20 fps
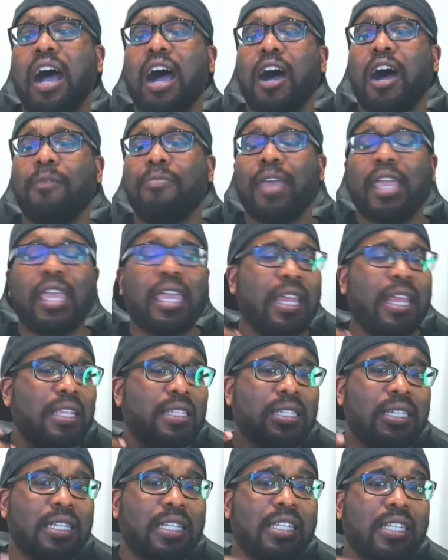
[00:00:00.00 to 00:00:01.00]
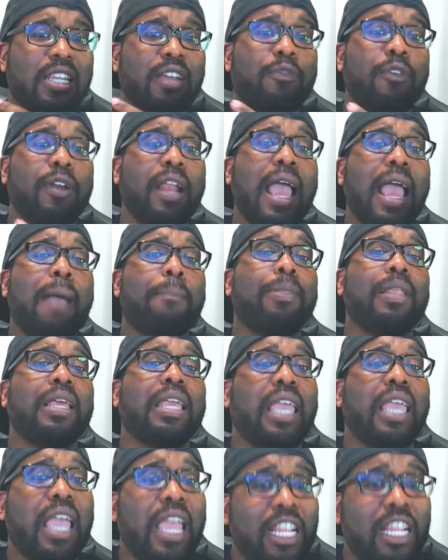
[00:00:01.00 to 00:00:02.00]
They get into the different
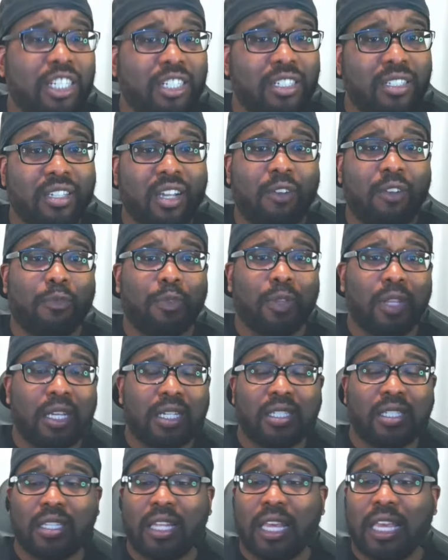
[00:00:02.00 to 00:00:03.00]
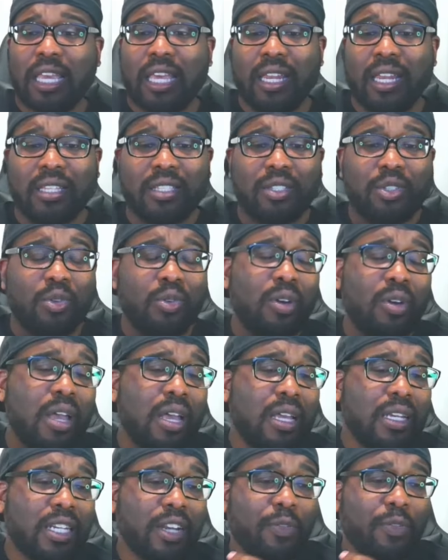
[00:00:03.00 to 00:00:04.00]
applications of religion. They get into
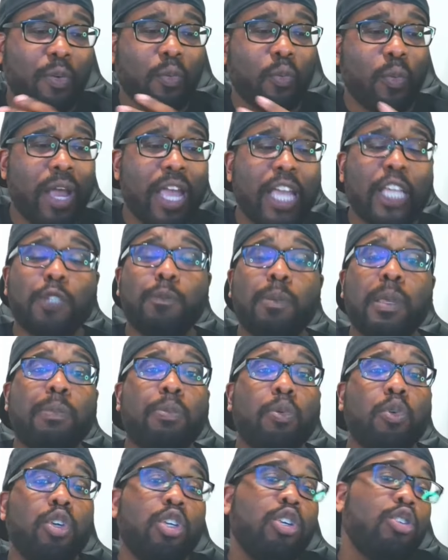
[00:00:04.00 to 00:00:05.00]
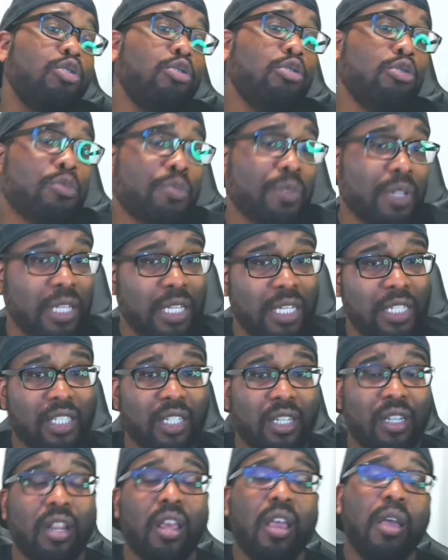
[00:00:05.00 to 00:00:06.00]
different ways people use
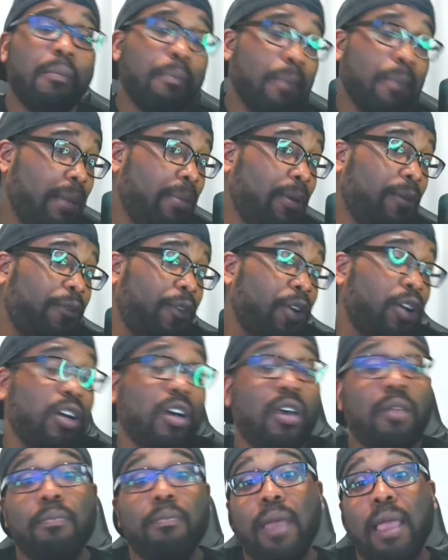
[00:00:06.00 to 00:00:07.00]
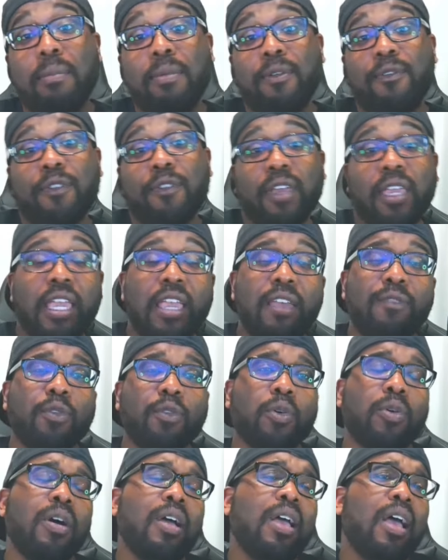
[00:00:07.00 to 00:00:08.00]
religion, maybe for good, maybe for
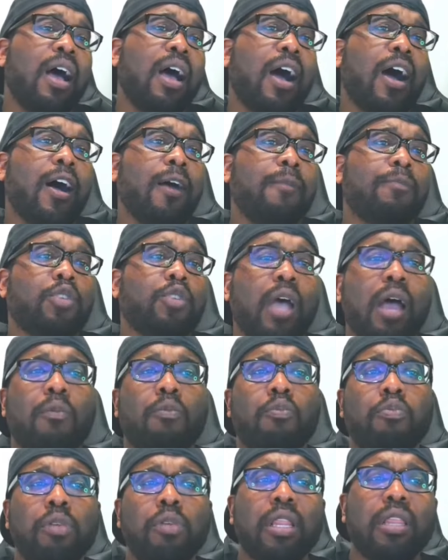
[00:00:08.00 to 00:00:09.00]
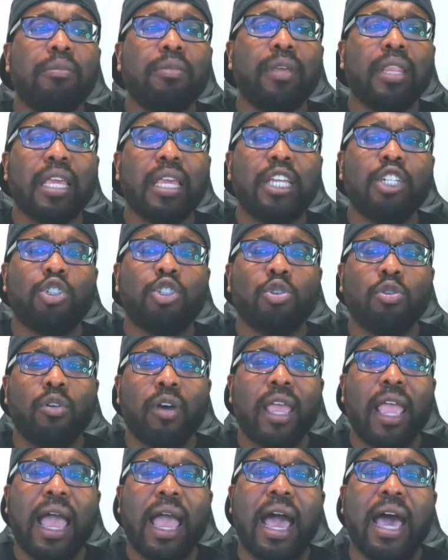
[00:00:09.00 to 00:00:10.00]
evil. So I really
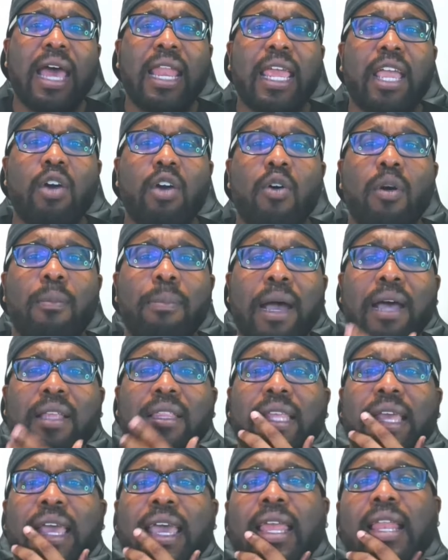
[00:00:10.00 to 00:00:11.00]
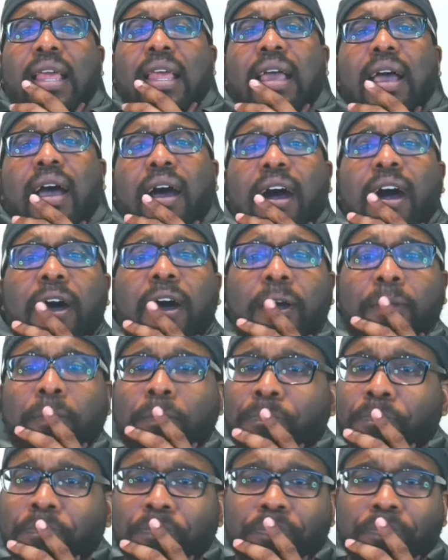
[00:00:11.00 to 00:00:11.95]
enjoy how they go about that. You